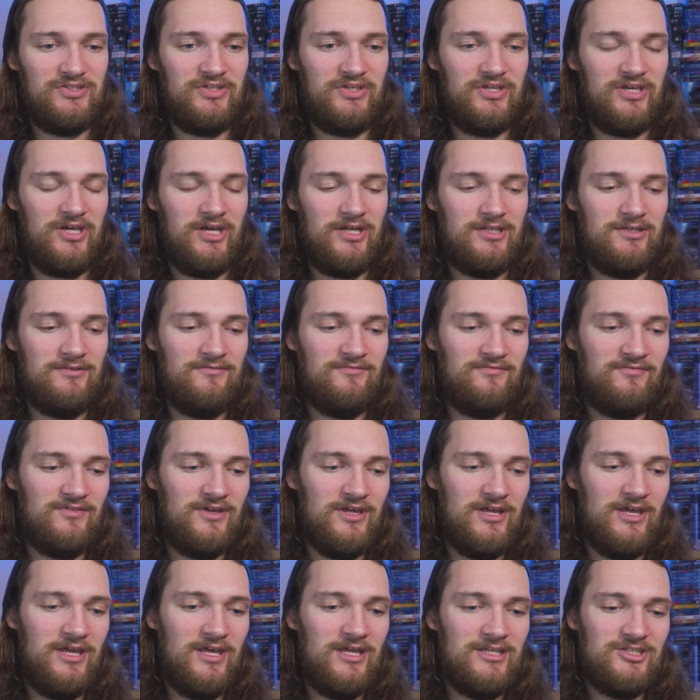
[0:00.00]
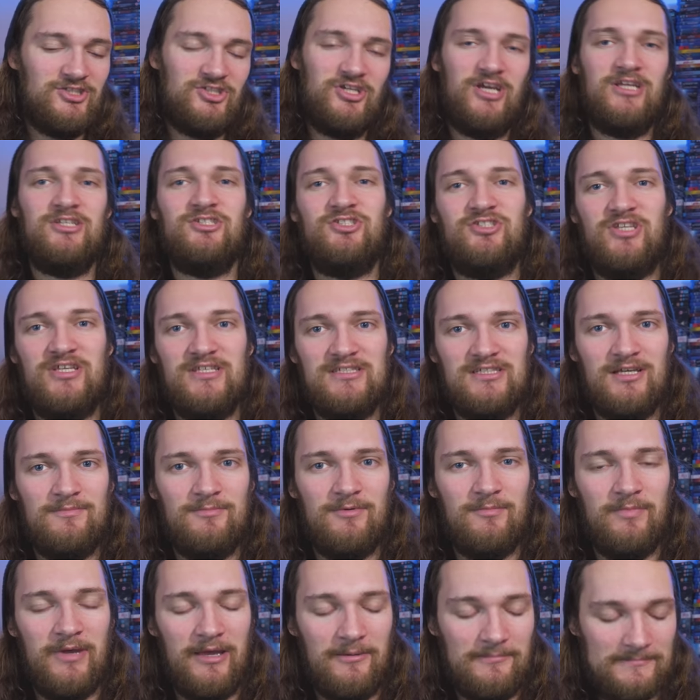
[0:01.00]
to kind of change things
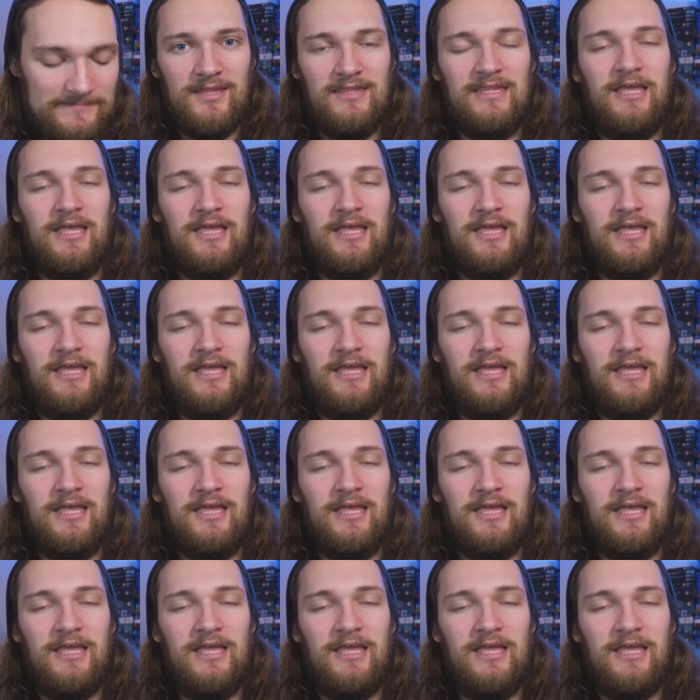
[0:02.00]
up a bit.